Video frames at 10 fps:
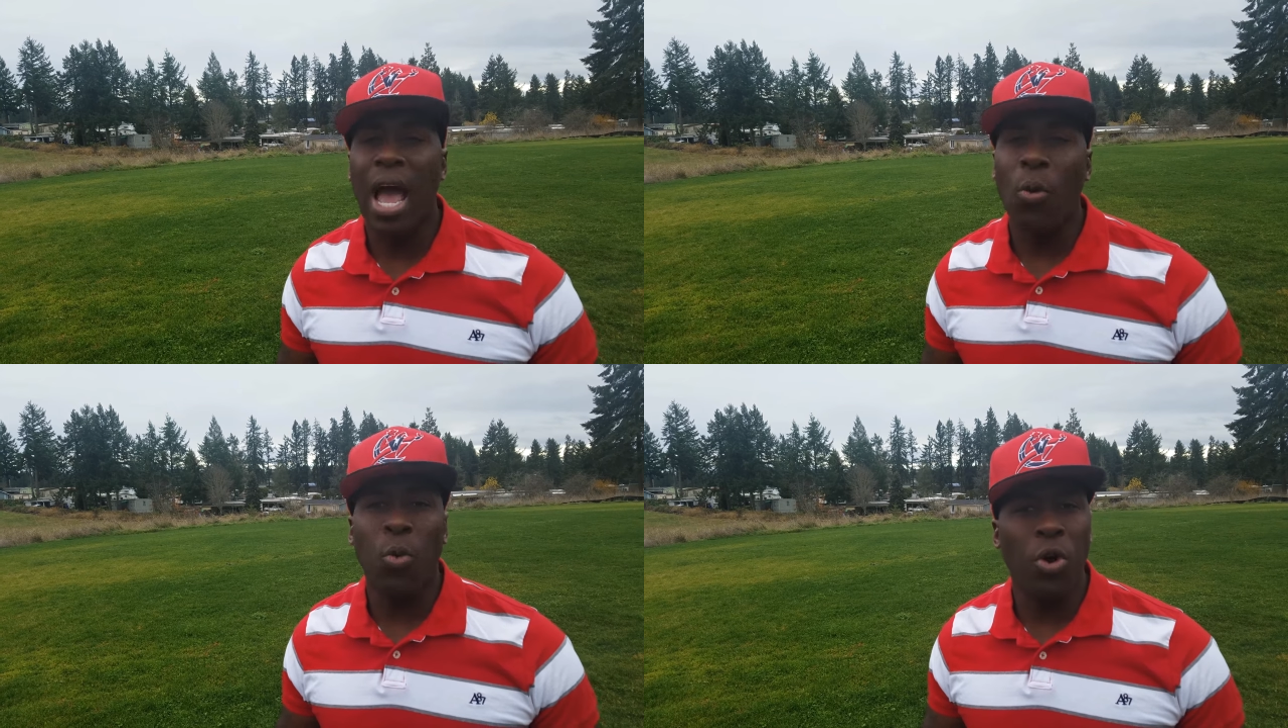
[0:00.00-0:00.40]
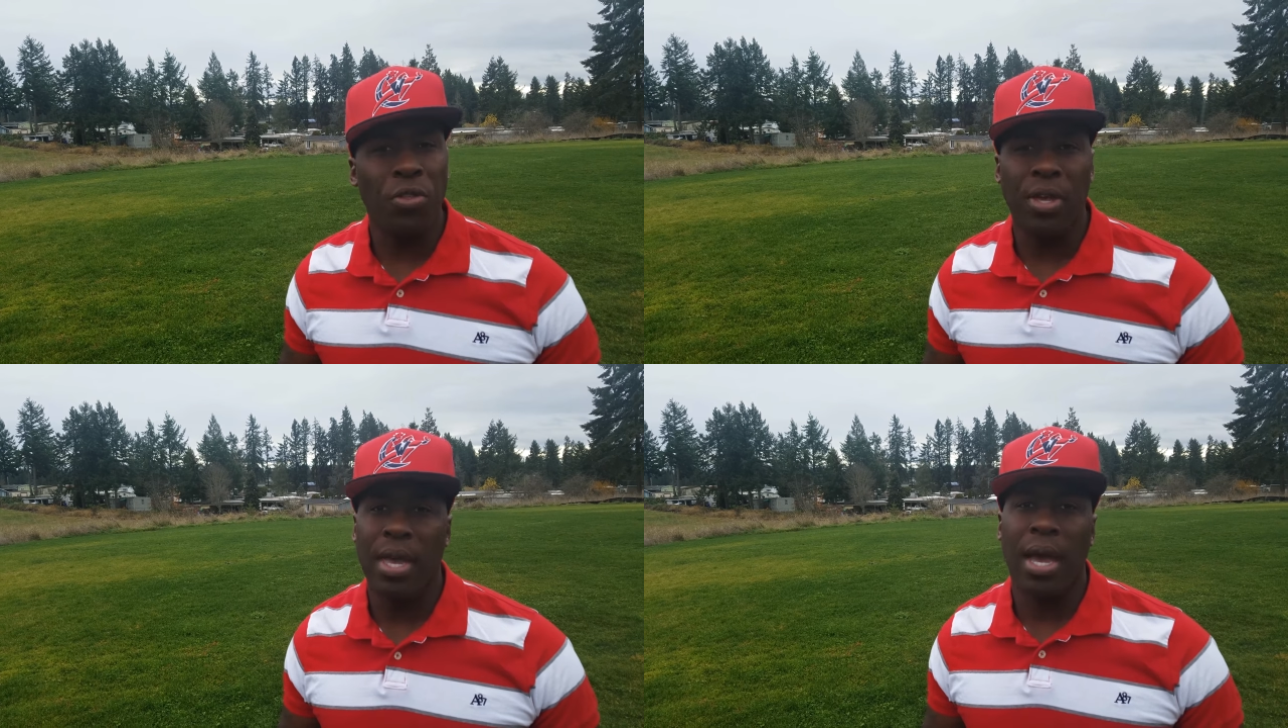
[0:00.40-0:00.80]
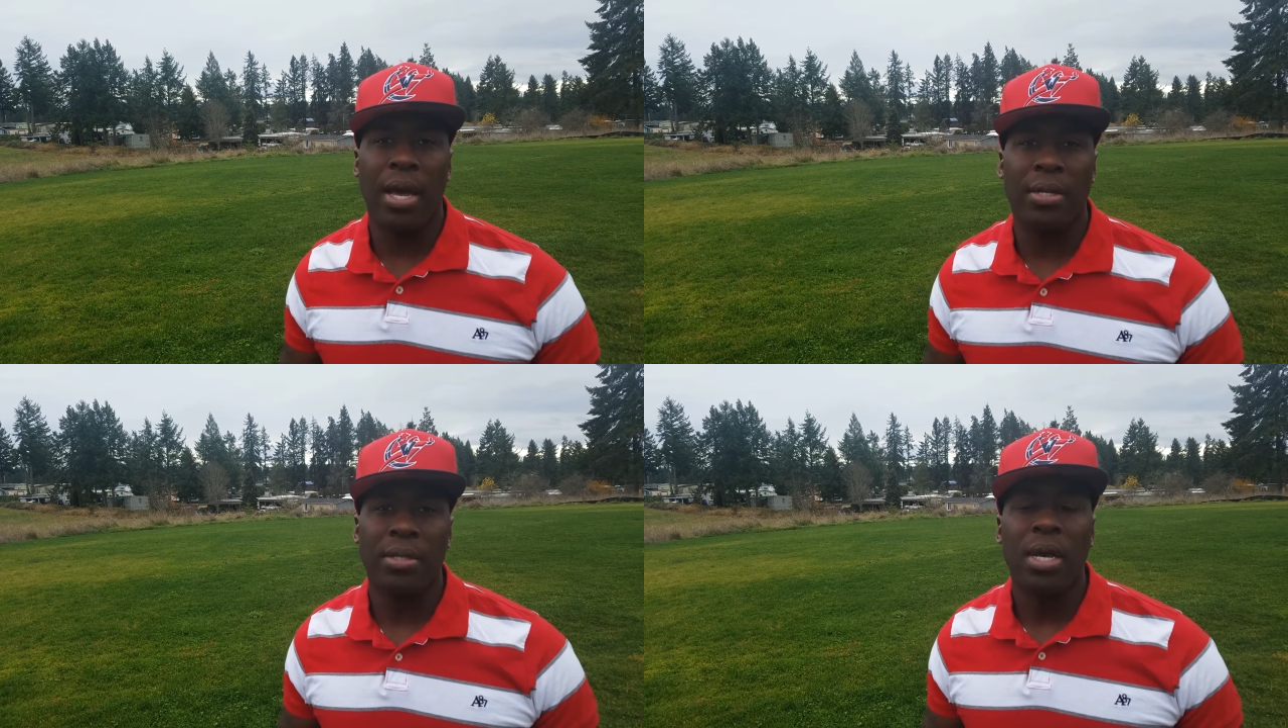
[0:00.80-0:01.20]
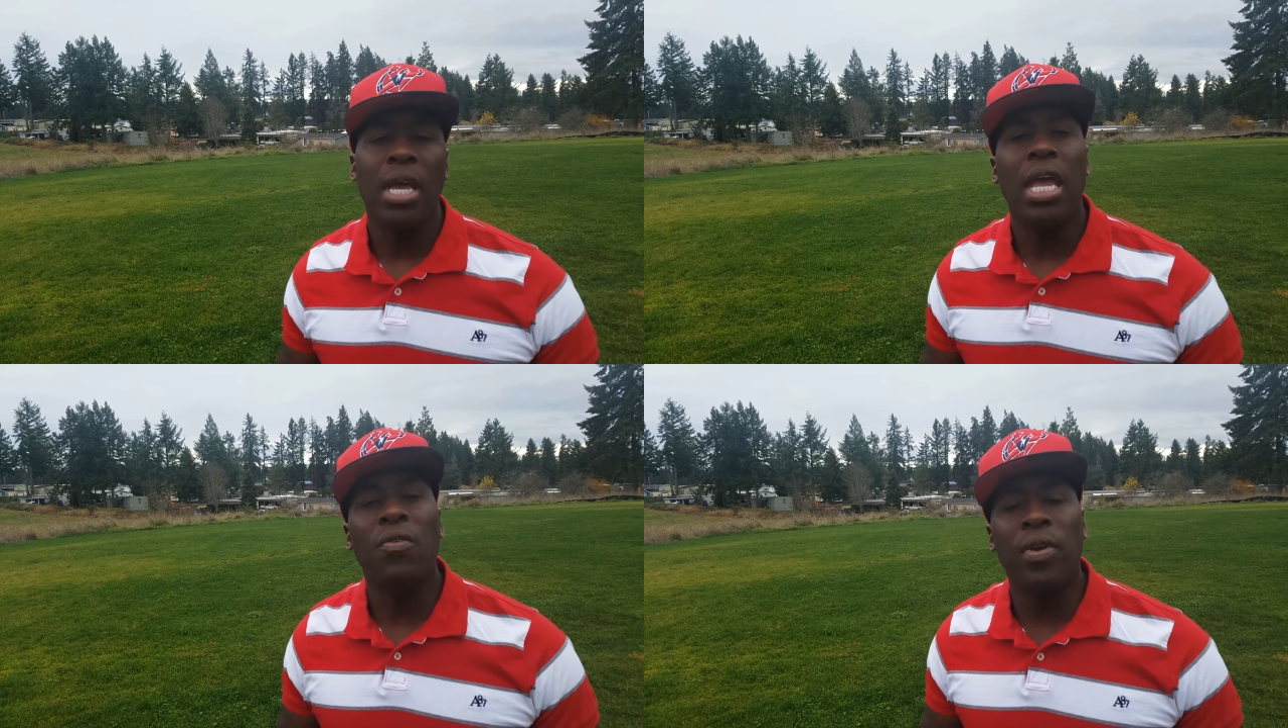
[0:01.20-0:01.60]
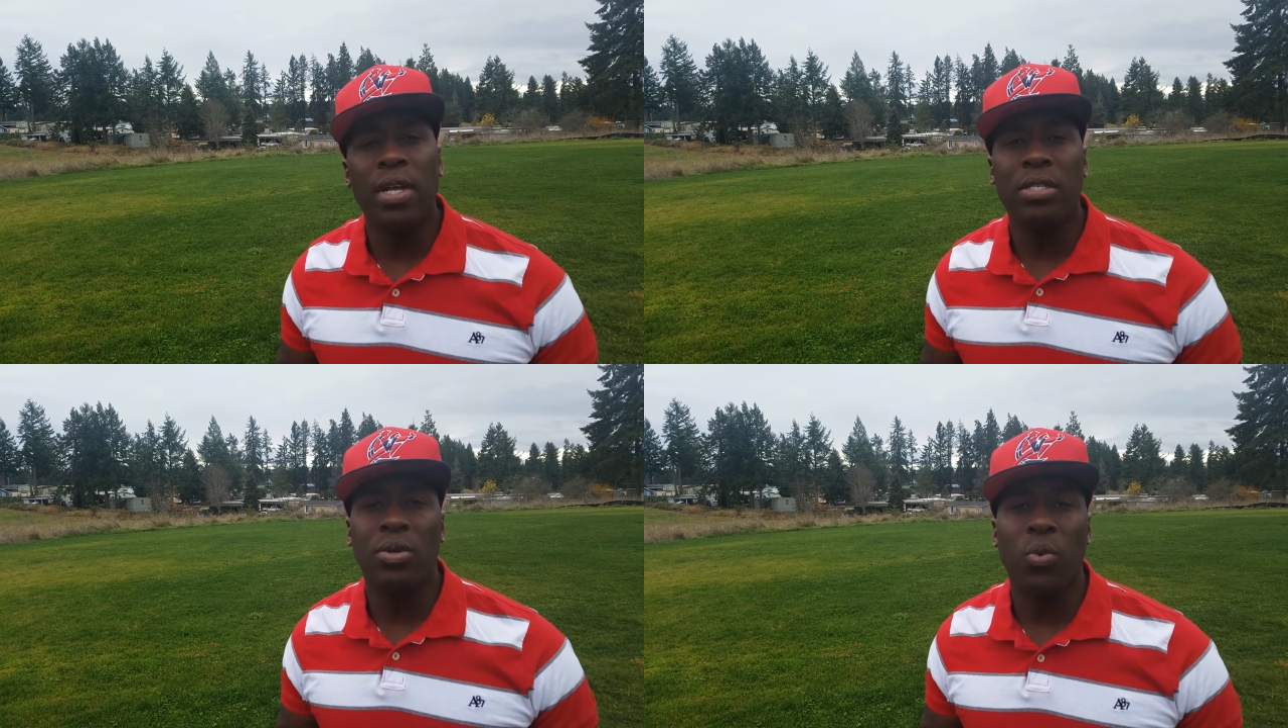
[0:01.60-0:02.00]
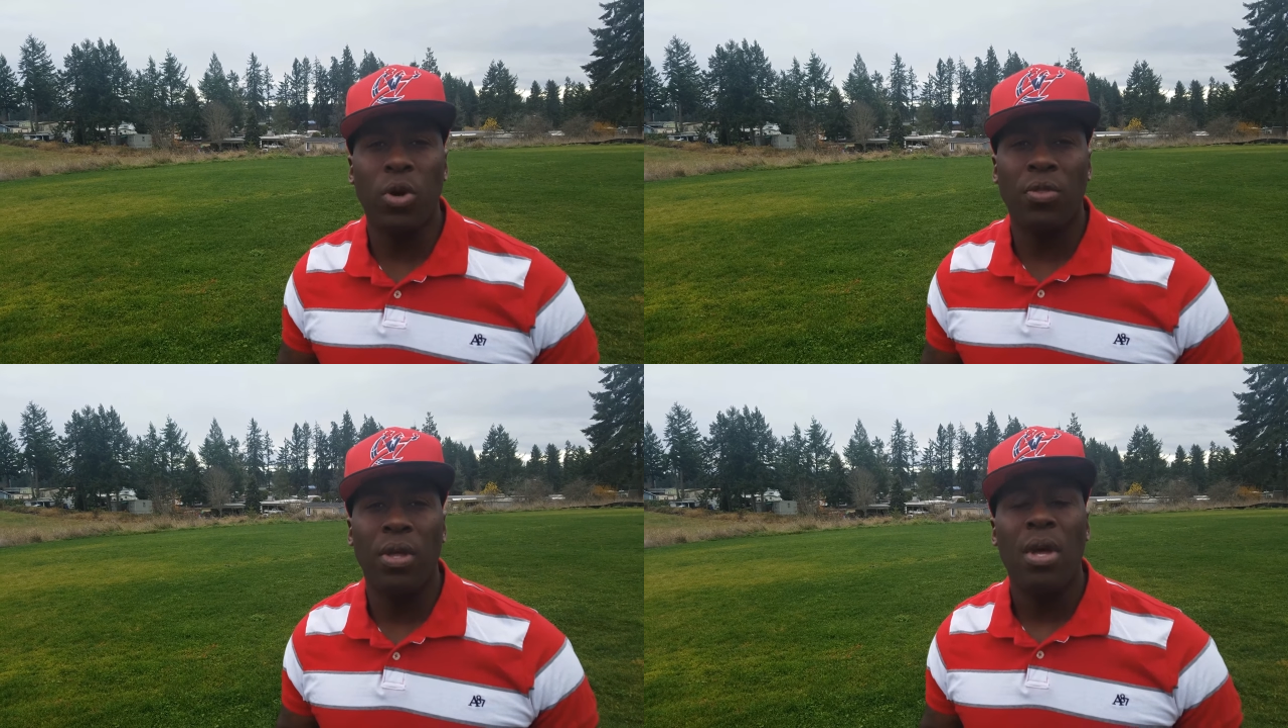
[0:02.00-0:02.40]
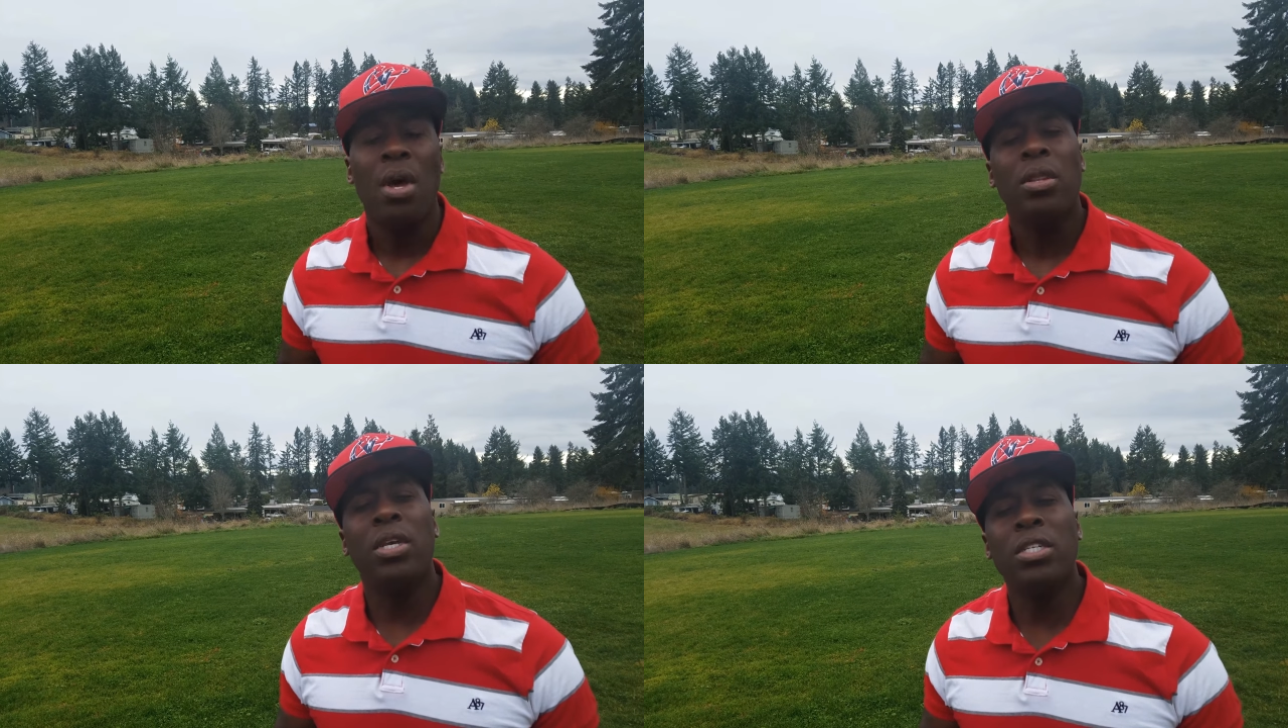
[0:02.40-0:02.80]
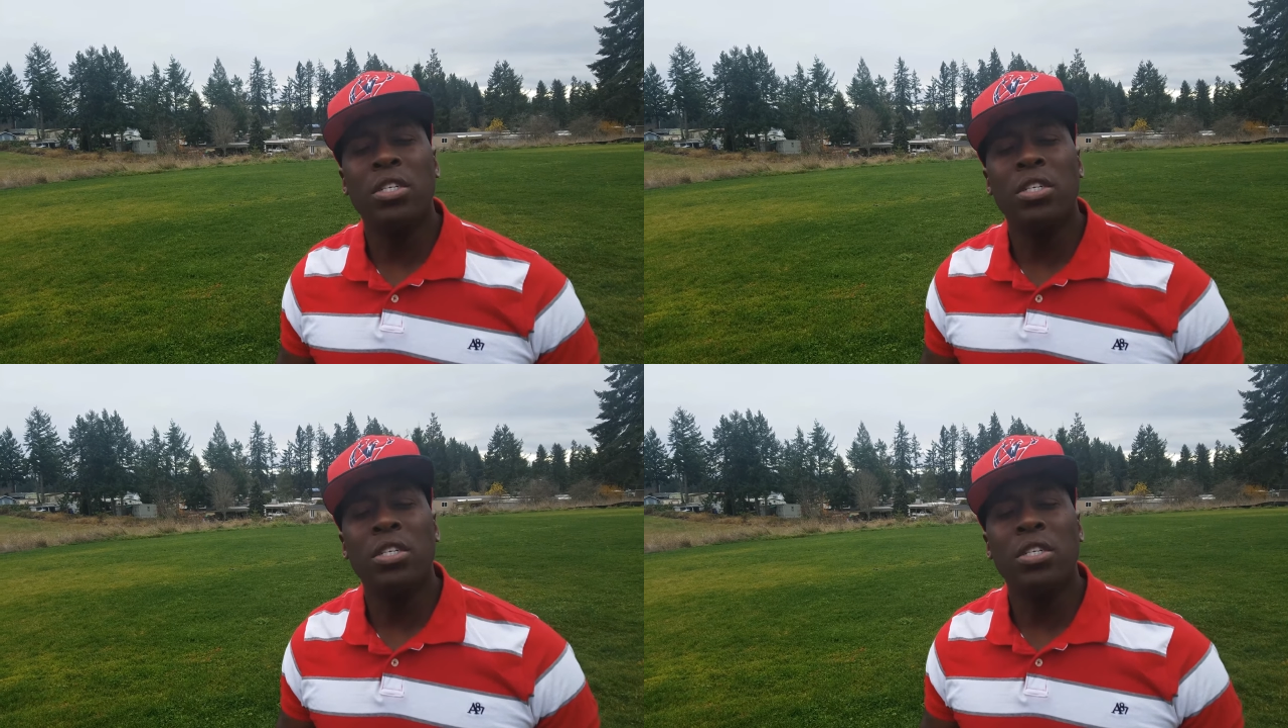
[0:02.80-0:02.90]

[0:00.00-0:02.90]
It's not worth it, guys. It really isn't worth it.